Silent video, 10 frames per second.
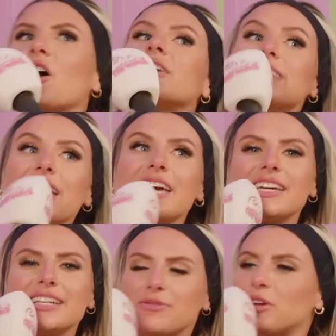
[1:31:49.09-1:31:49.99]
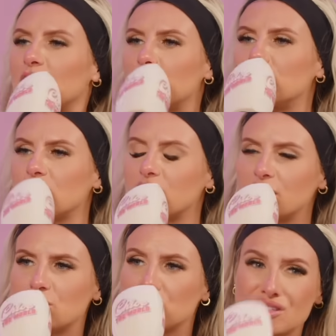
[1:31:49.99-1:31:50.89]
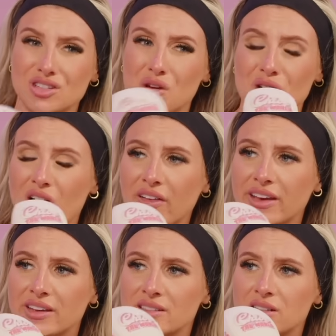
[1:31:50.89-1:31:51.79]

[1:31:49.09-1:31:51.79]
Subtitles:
I did. I told you, and then she was just too nice.